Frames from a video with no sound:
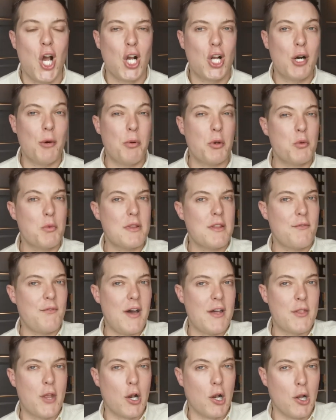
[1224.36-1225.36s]
Coupled with the
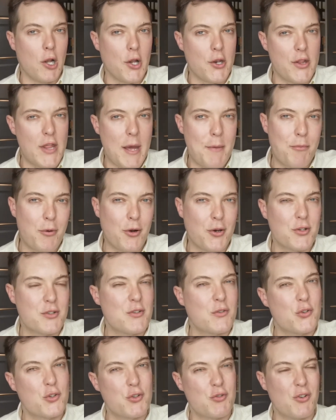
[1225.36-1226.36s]
fact that a lot of their products
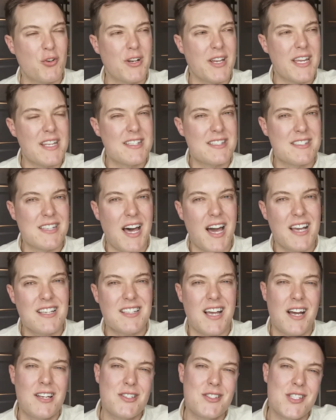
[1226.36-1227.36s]
have shrunk in
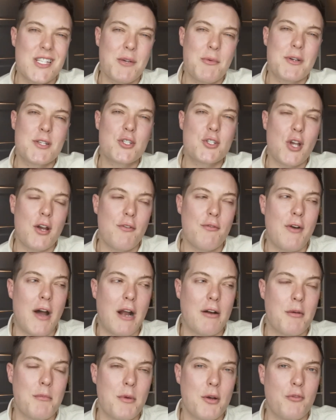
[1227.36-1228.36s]
size, I just think we're so
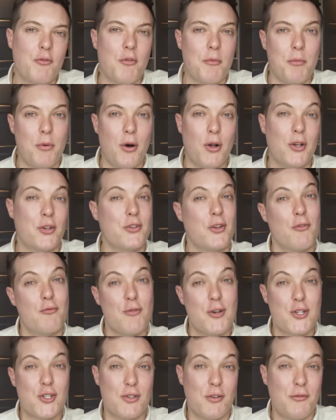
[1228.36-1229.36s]
far removed from Paula's
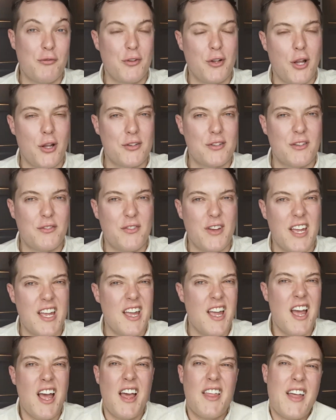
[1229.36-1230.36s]
original philosophy
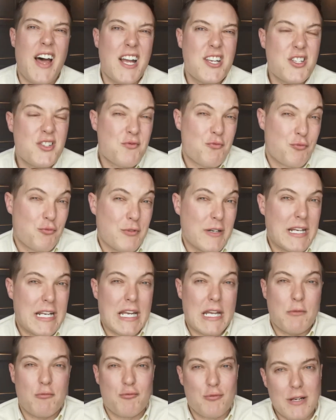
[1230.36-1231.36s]
that I just
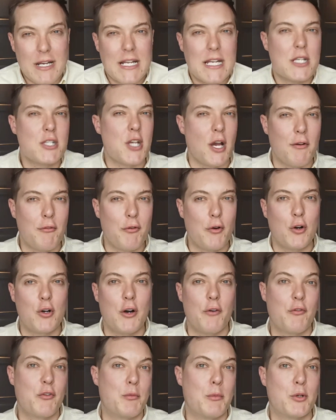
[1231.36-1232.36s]
really, really don't feel
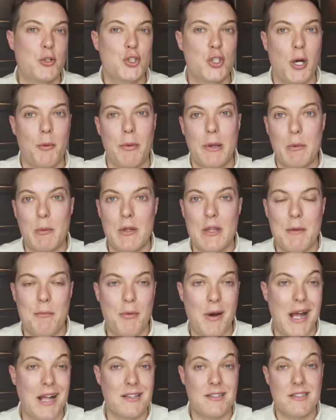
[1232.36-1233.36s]
comfortable shopping with the
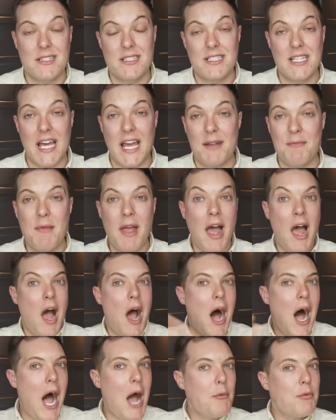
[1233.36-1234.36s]
brand today.
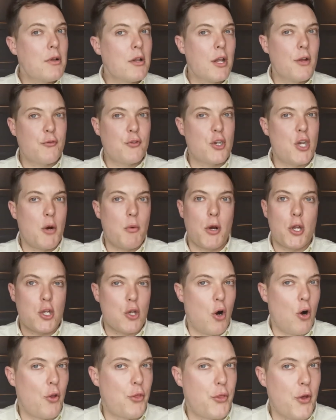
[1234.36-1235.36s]
I would love to know what
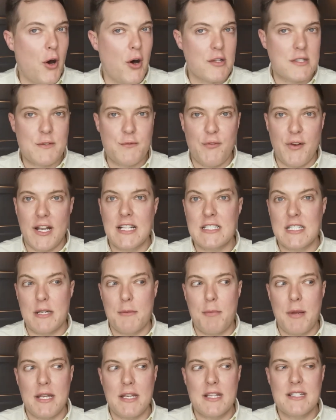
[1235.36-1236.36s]
your thoughts, feelings, and
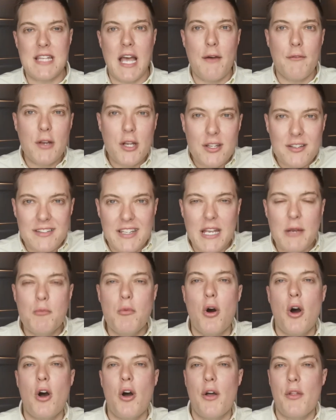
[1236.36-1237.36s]
opinions, having seen
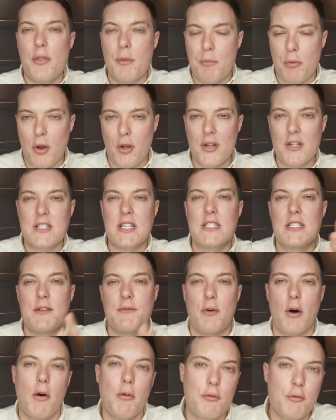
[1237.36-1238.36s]
what the product has
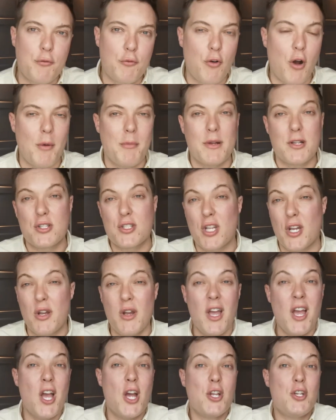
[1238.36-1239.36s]
evolved from and to,
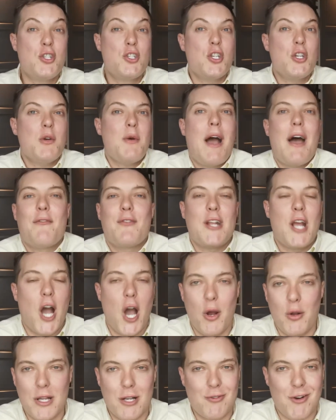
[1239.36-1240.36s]
do you have any
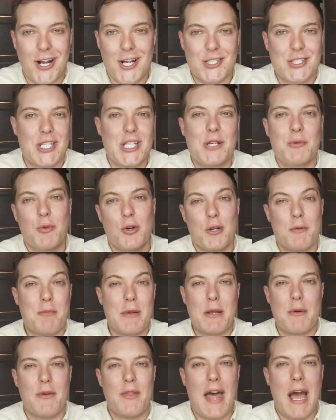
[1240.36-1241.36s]
holy grails that you wouldn't
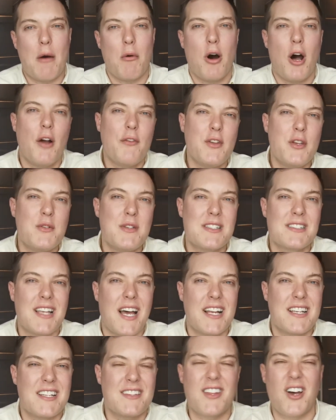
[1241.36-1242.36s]
be without? Or have you
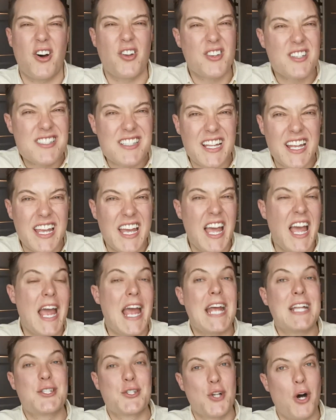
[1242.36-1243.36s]
decided that honestly,
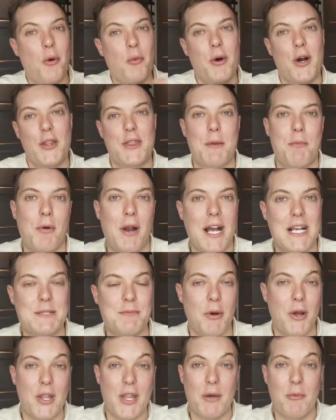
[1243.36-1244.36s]
it's not worth the price
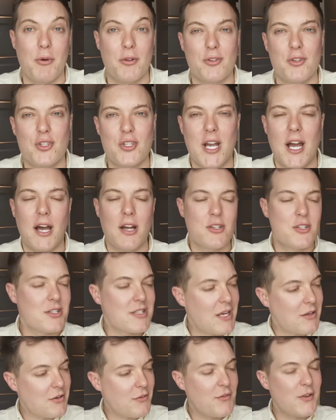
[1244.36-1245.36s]
point they want to charge?
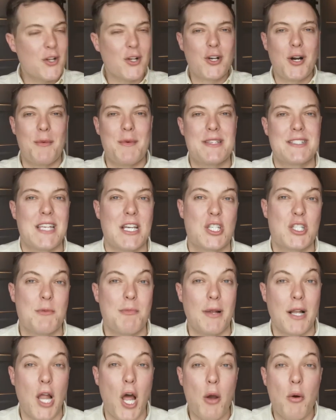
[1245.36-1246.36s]
Sound off in the comment
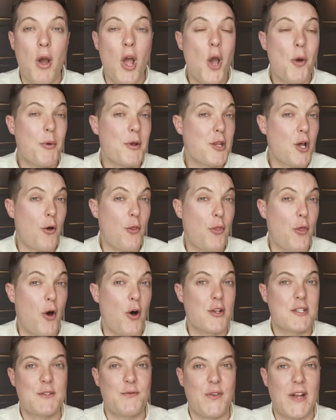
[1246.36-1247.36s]
section below with your
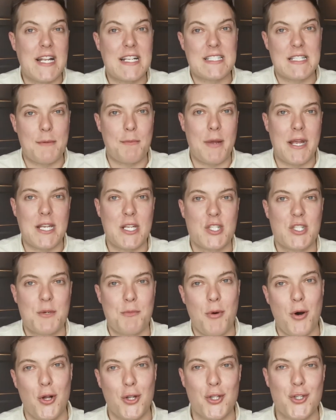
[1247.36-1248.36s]
thoughts, feelings, and opinions
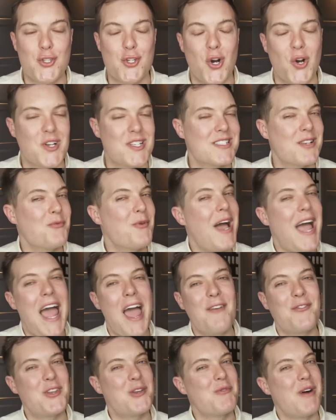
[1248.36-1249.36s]
to Paula's choice. And
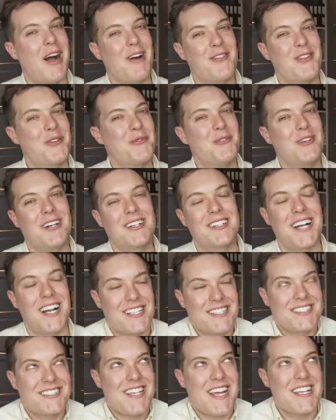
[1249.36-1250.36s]
wherever you are in the world,
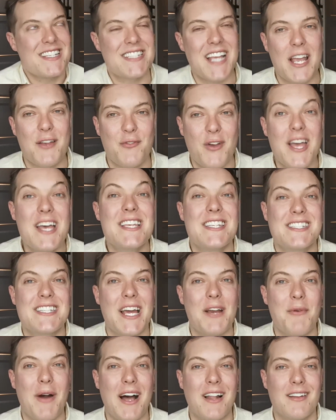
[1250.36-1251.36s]
guys, stay safe,
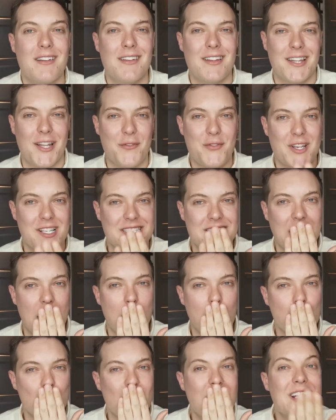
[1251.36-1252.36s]
stay well, love your
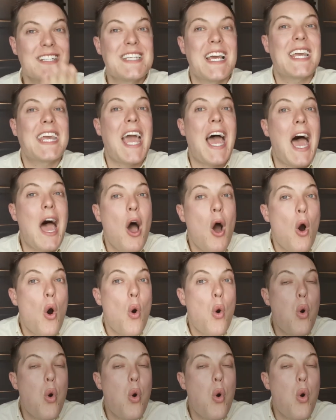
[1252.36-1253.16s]
skin. Take care.